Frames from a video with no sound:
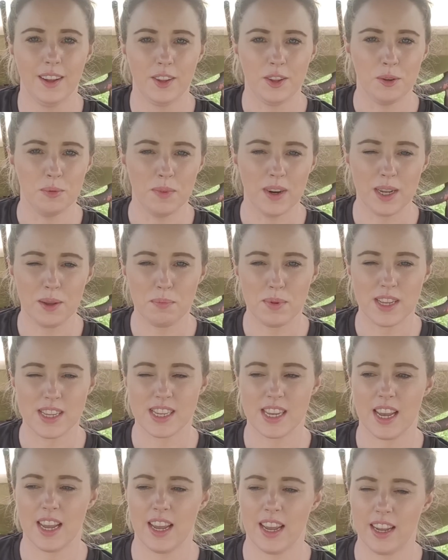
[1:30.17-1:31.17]
You might be
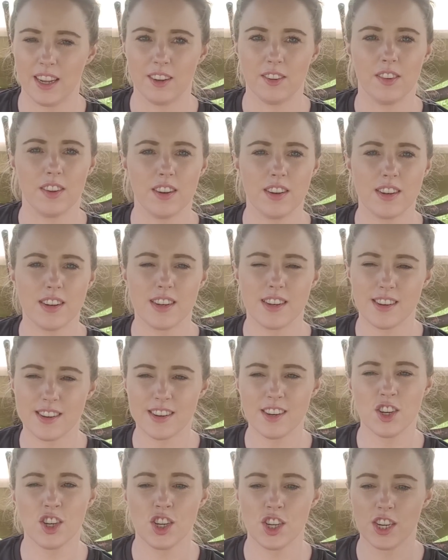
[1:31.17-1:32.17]
saying,
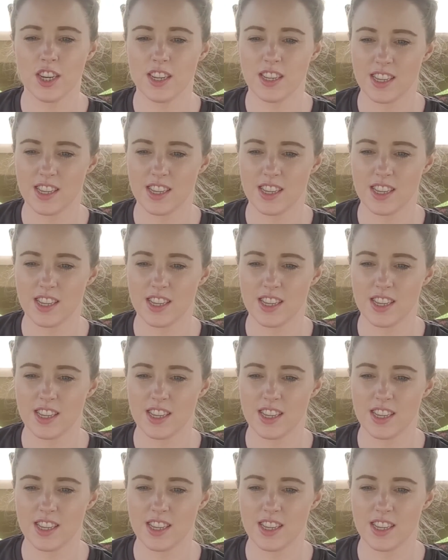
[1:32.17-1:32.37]
didn't she